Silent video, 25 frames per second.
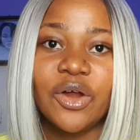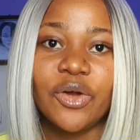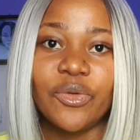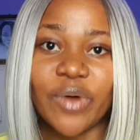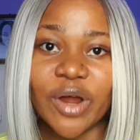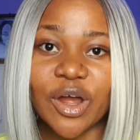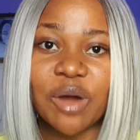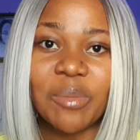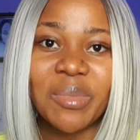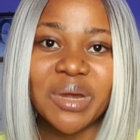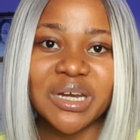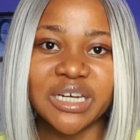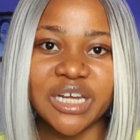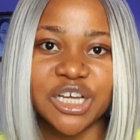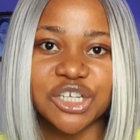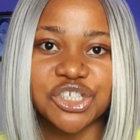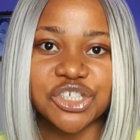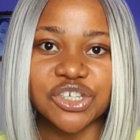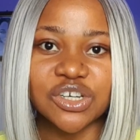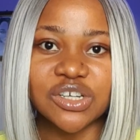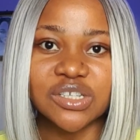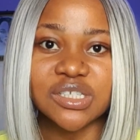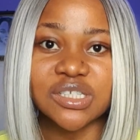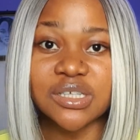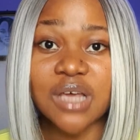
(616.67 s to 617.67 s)

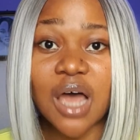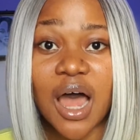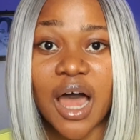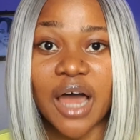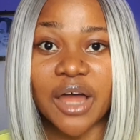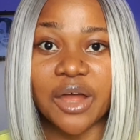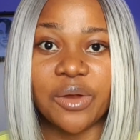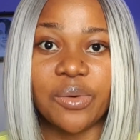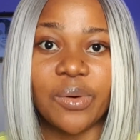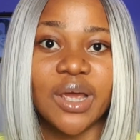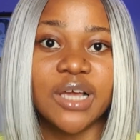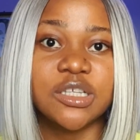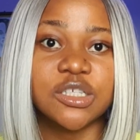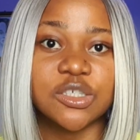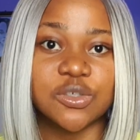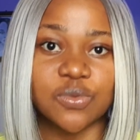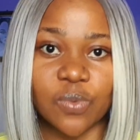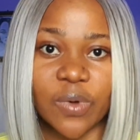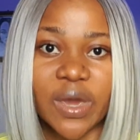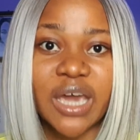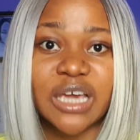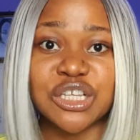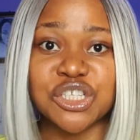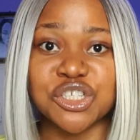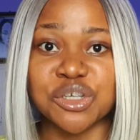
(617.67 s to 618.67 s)
Recommendations are a great
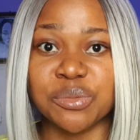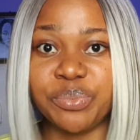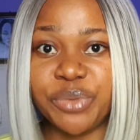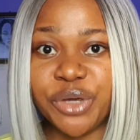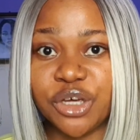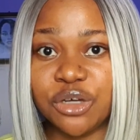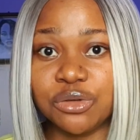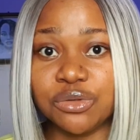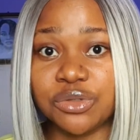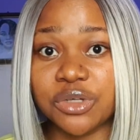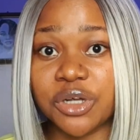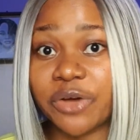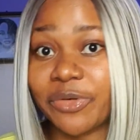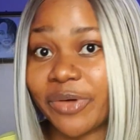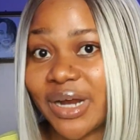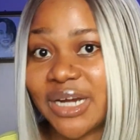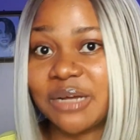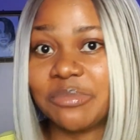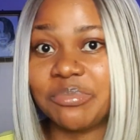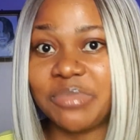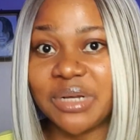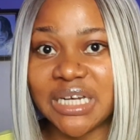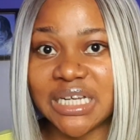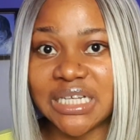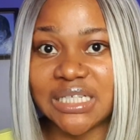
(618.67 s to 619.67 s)
way to build
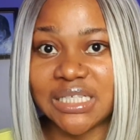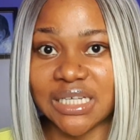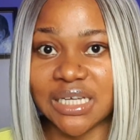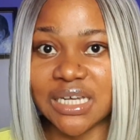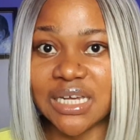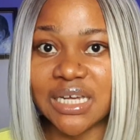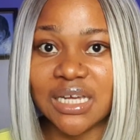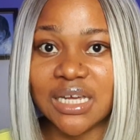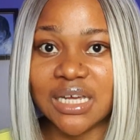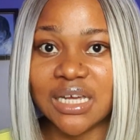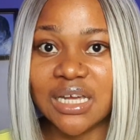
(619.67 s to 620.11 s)
credibility.